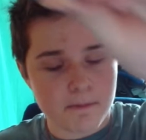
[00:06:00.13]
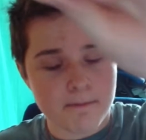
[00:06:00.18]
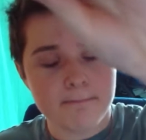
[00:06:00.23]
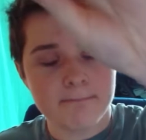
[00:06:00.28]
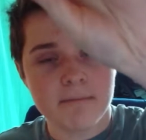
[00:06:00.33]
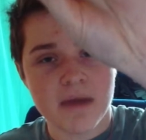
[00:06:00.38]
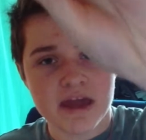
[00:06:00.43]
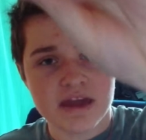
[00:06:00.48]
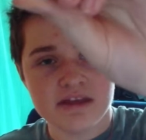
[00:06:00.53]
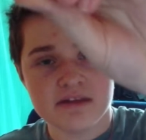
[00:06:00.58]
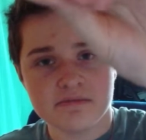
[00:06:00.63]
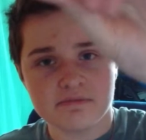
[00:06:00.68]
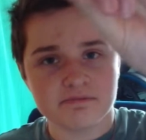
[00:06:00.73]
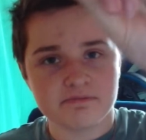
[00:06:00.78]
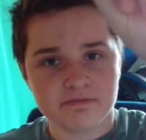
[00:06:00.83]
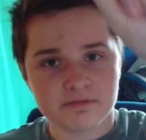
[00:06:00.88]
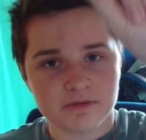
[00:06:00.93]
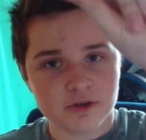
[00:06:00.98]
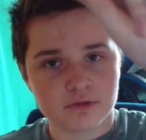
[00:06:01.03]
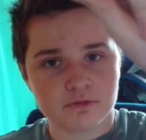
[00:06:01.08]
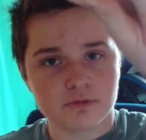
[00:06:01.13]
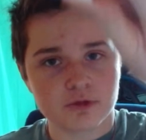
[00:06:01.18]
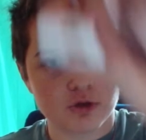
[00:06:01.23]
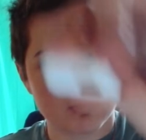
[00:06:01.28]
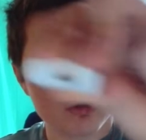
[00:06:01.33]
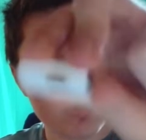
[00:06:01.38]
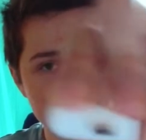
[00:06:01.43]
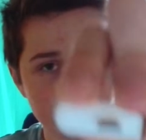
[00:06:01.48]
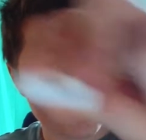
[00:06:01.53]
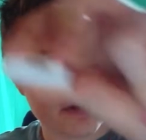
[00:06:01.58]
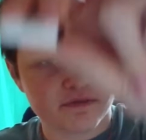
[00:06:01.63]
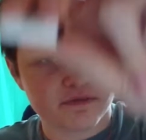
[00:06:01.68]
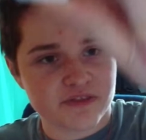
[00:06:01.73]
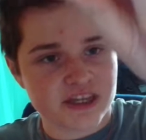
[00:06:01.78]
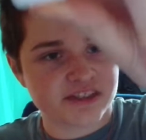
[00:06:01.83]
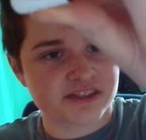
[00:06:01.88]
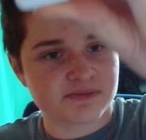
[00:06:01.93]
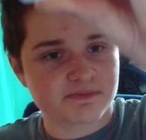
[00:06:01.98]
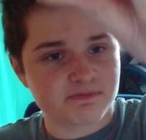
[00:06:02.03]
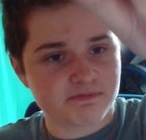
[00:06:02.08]
main quirk of
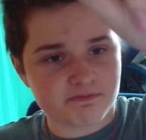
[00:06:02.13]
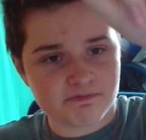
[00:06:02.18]
this